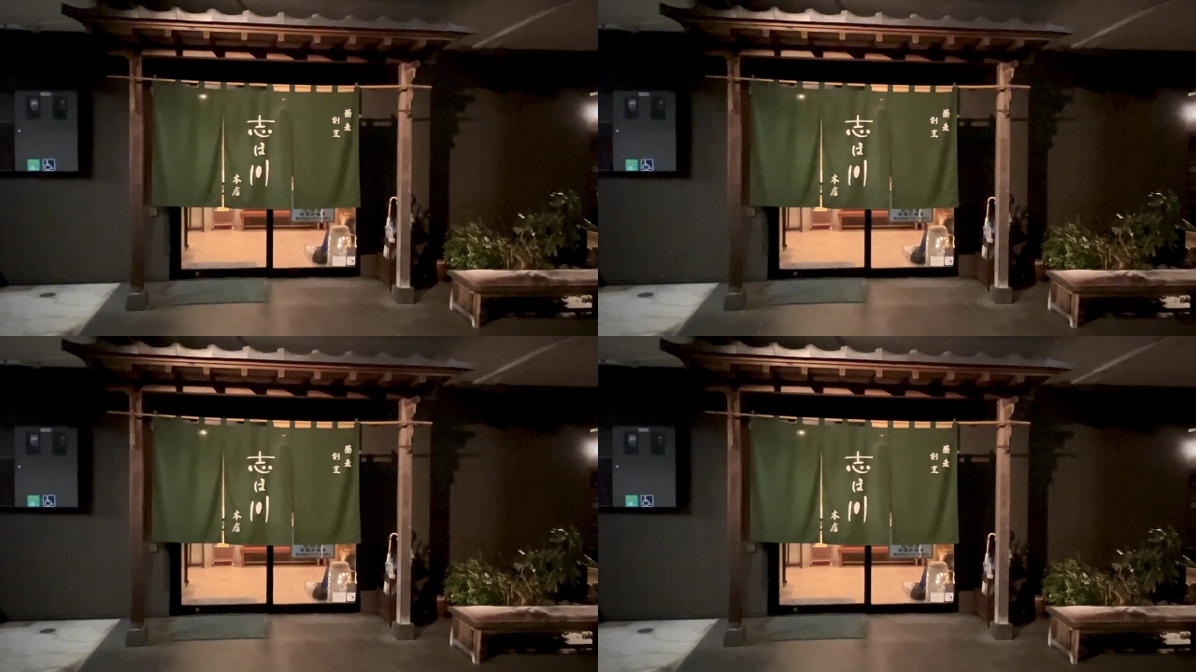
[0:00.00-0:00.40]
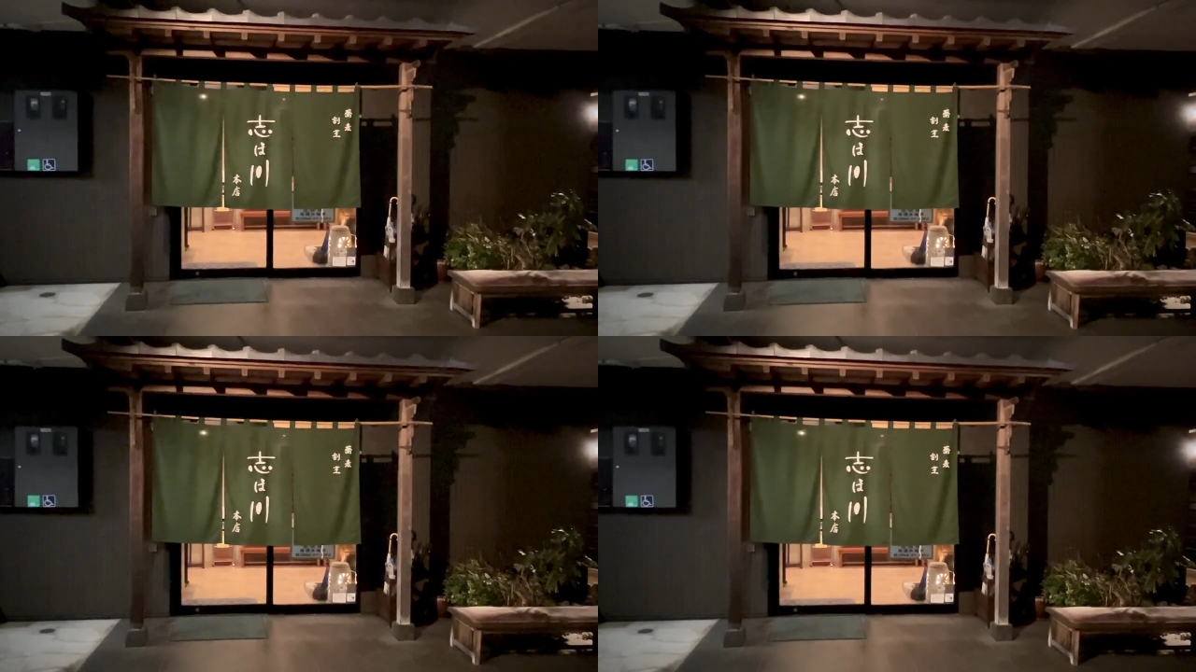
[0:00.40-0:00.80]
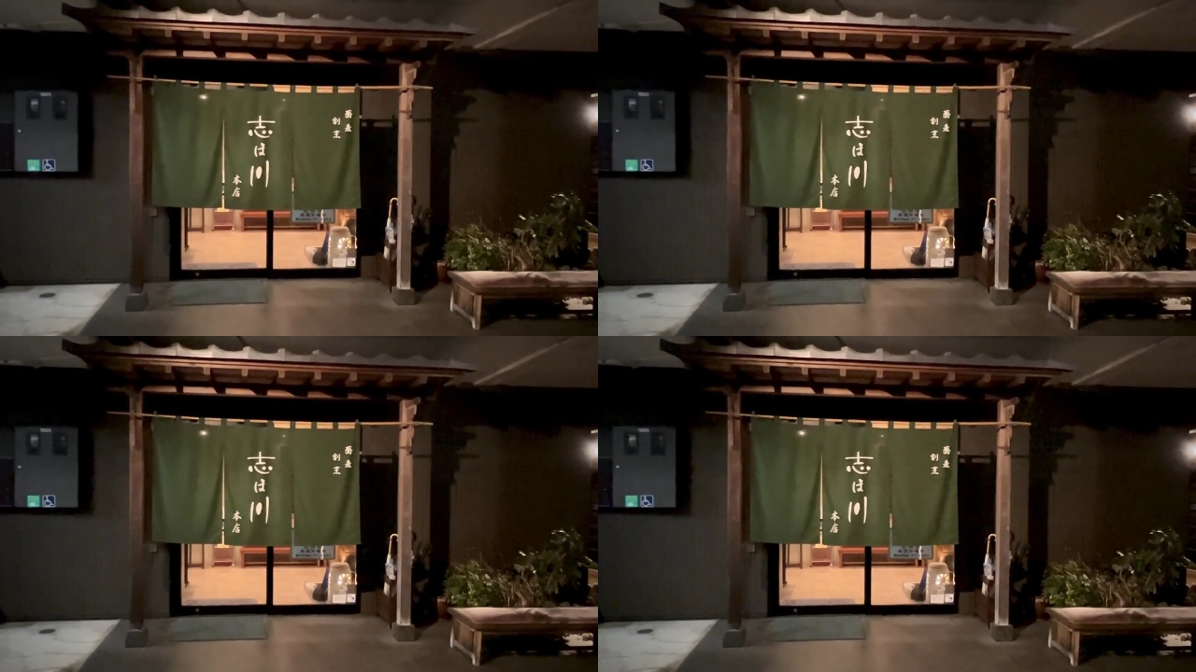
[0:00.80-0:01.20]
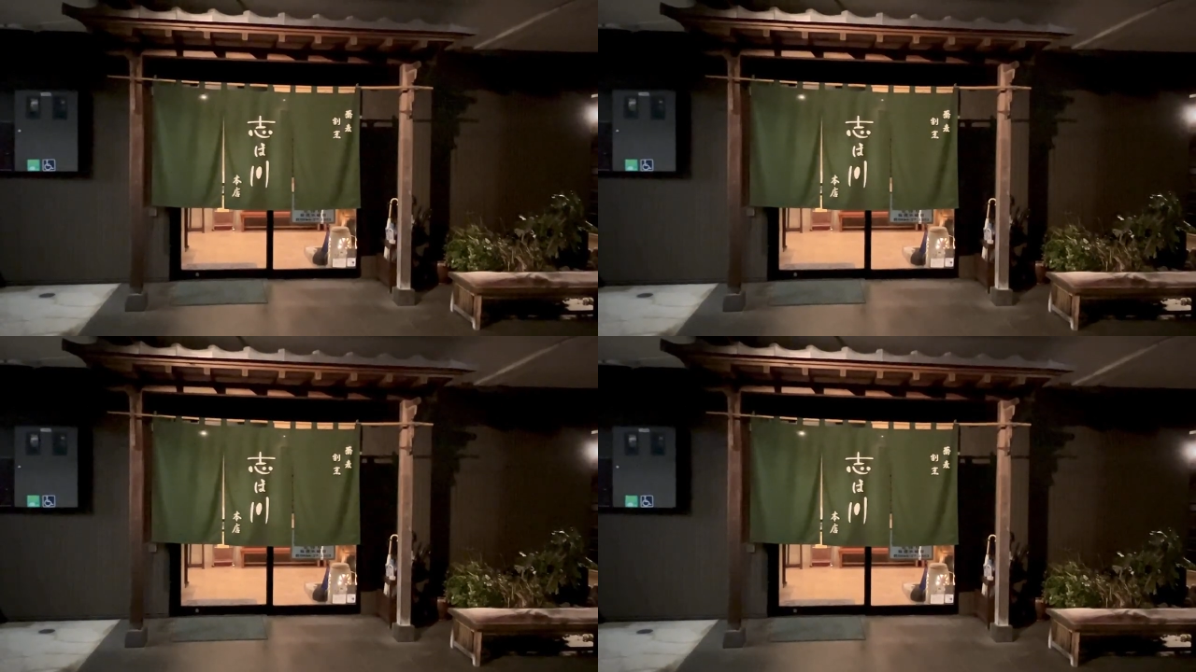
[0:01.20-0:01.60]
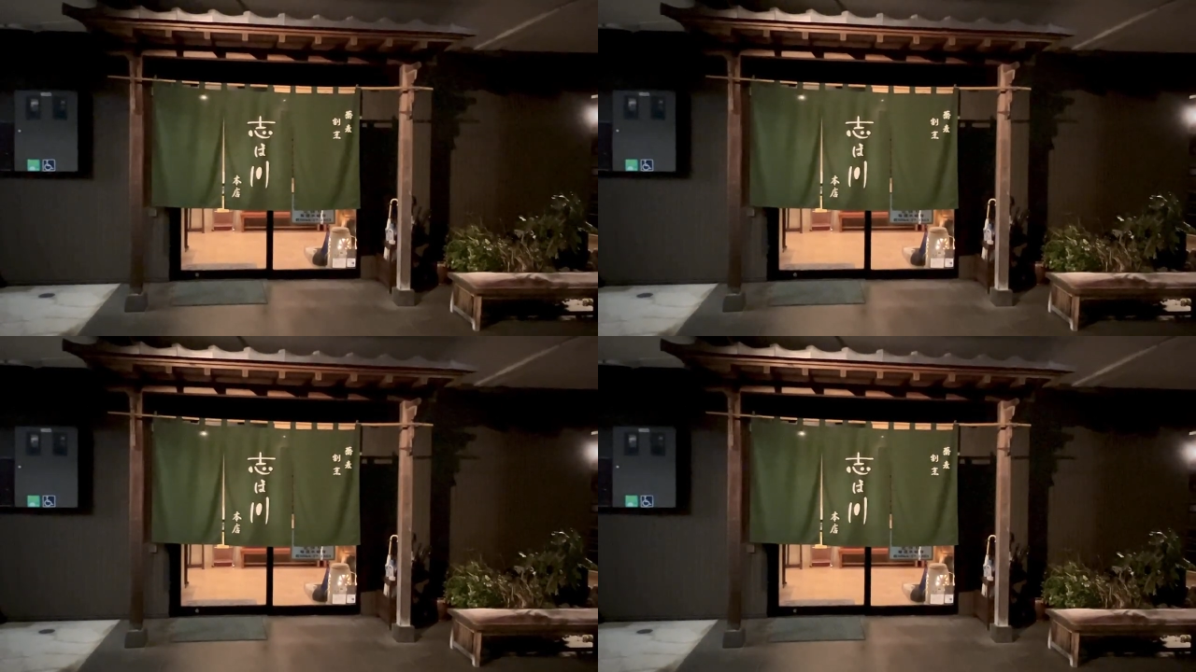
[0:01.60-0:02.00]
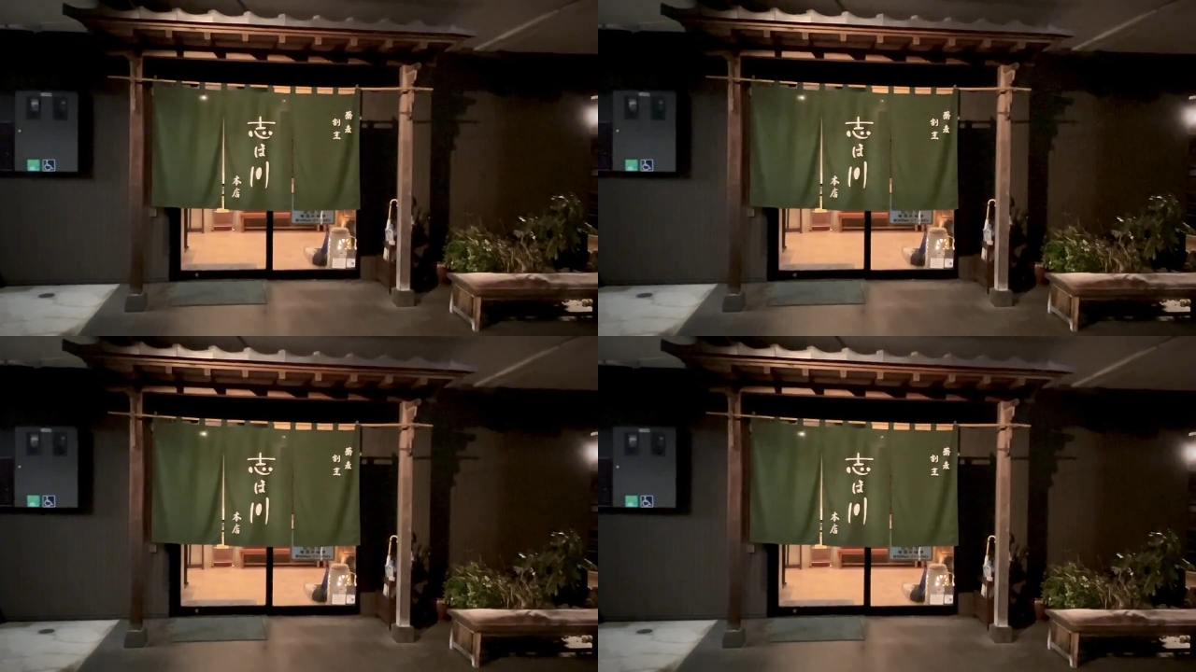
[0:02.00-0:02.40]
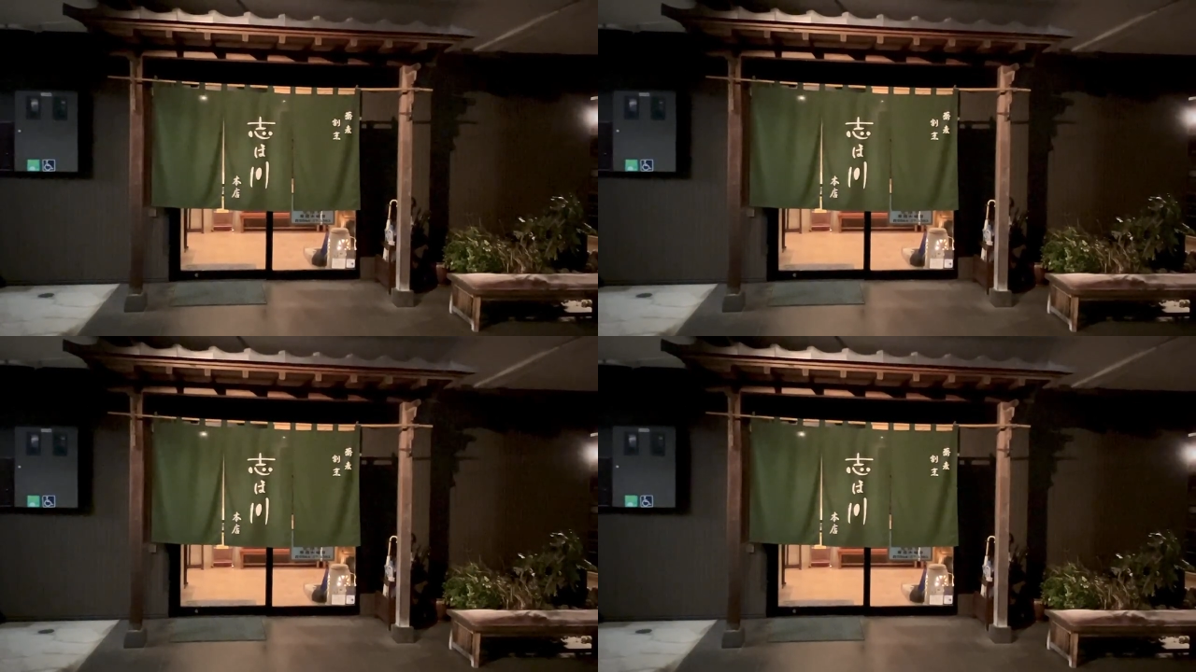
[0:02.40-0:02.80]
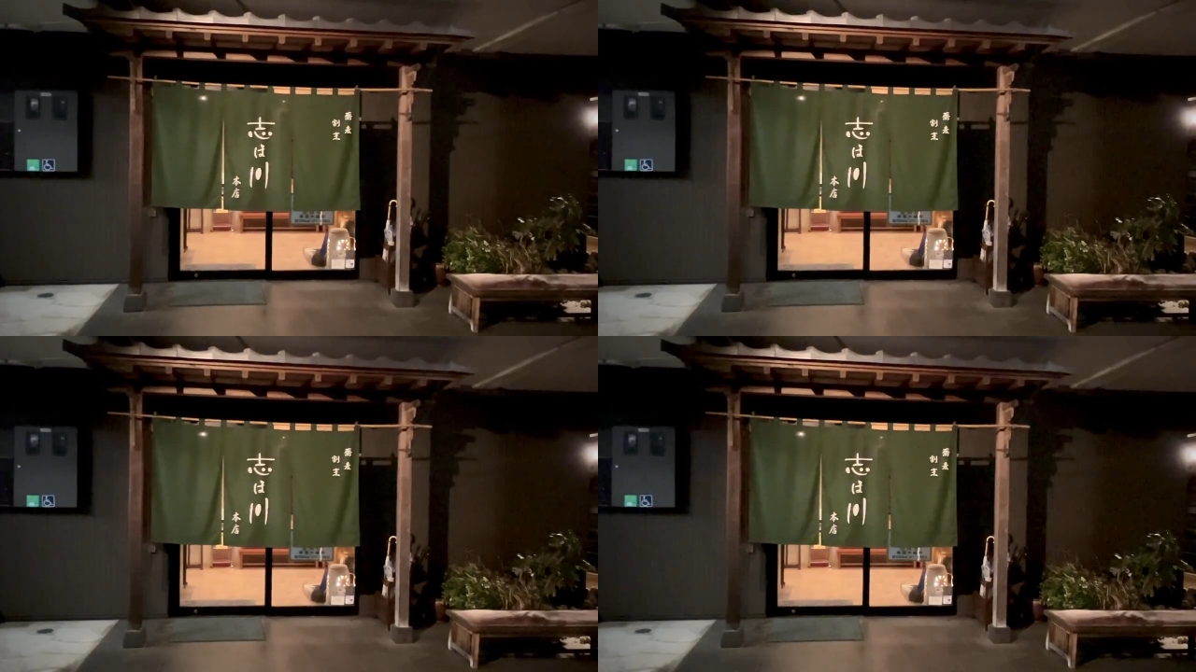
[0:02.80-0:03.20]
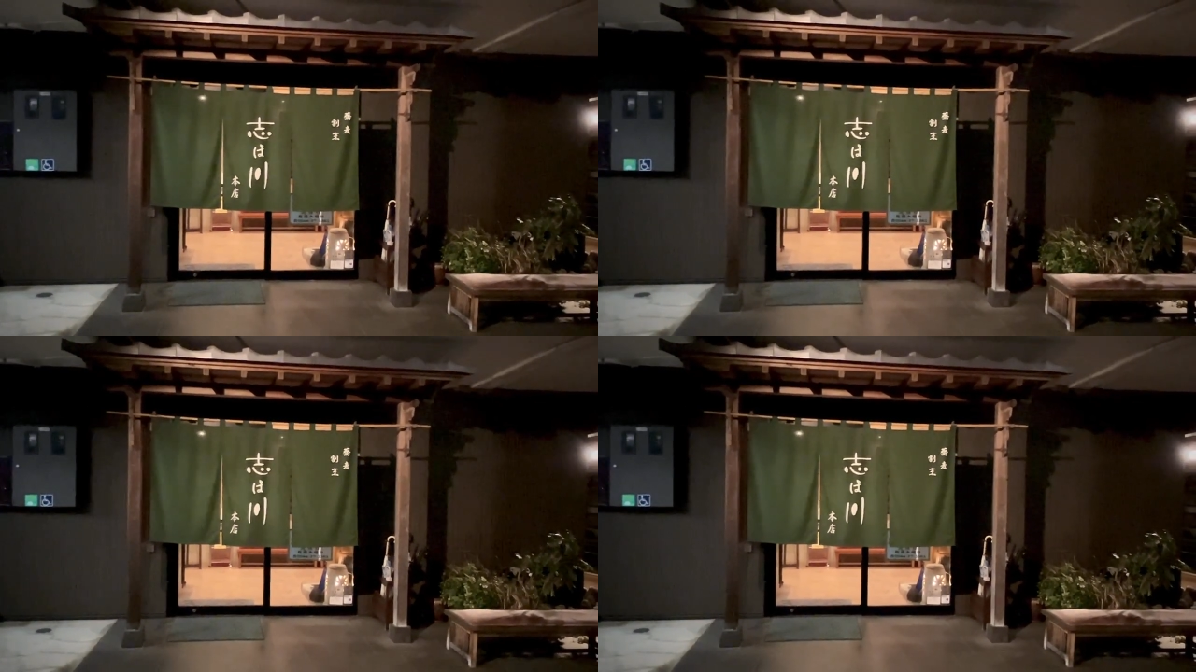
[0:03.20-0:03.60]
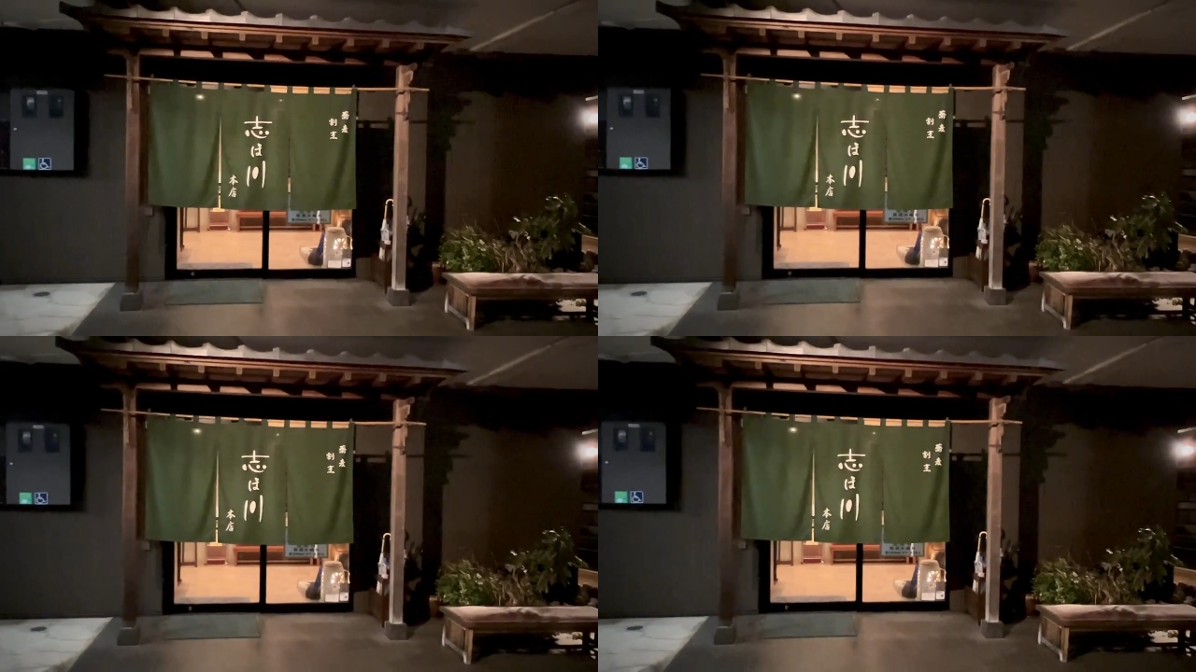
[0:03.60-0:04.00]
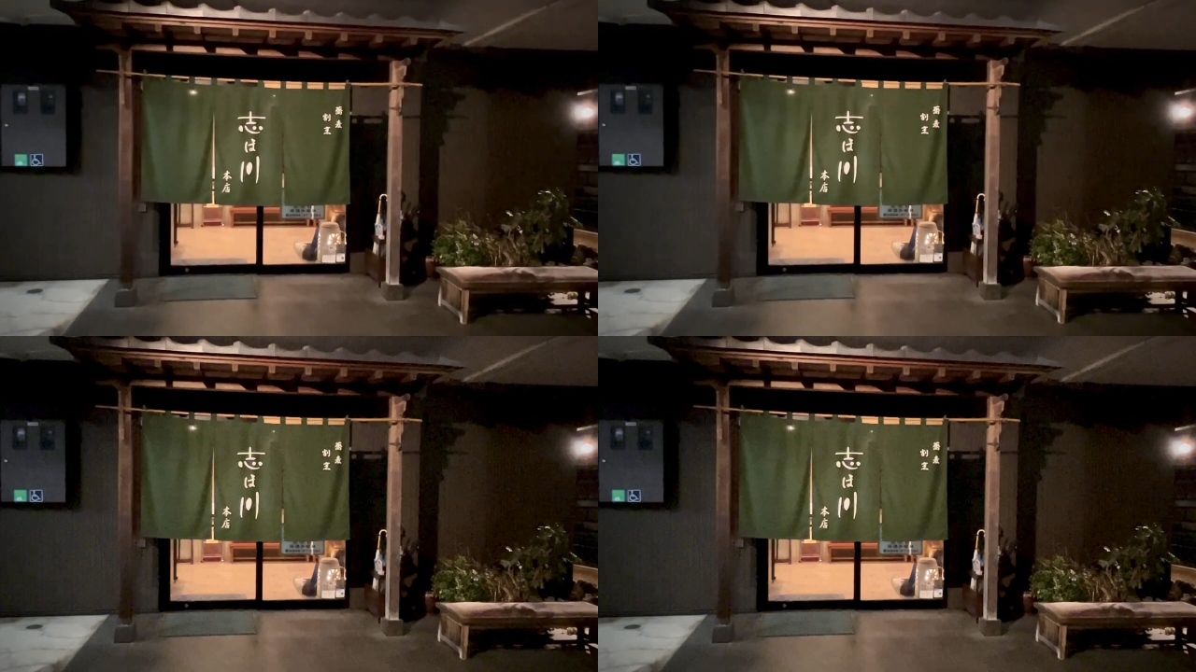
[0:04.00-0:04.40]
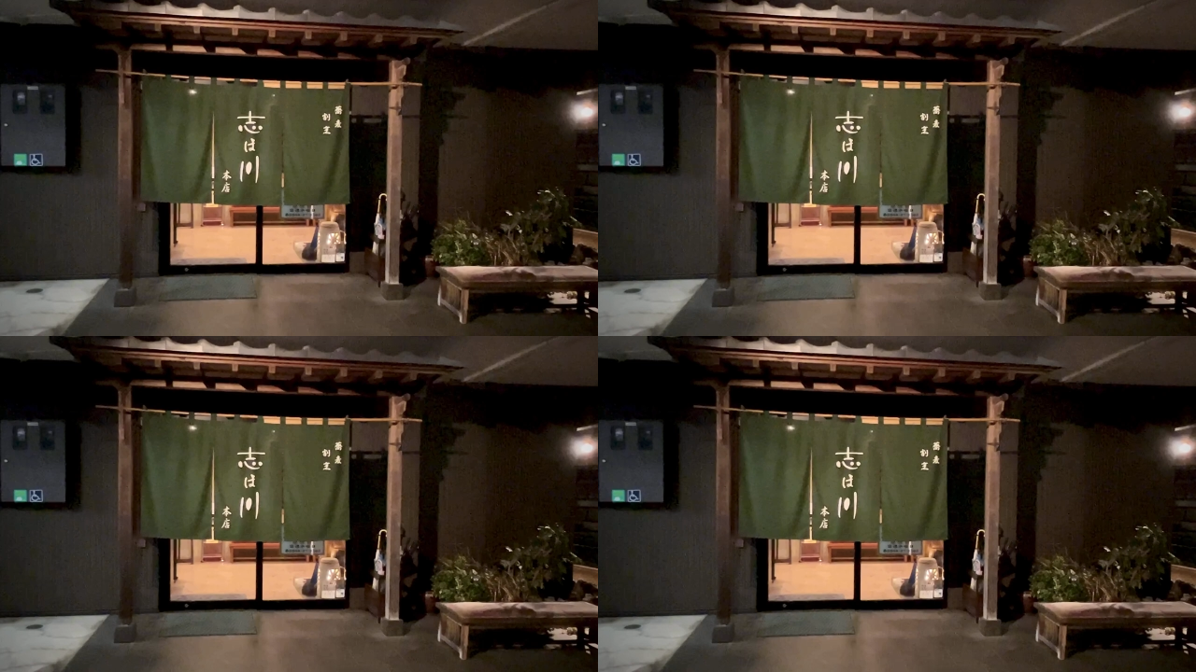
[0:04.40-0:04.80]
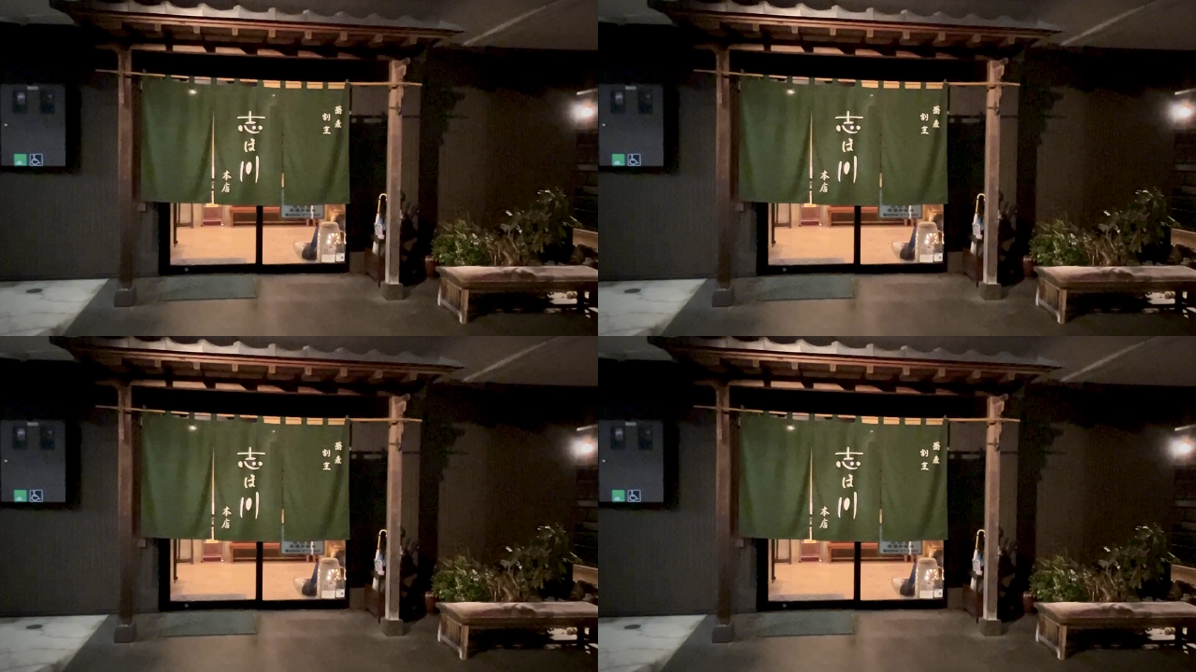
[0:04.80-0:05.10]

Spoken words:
Nobody's mouth can be seen.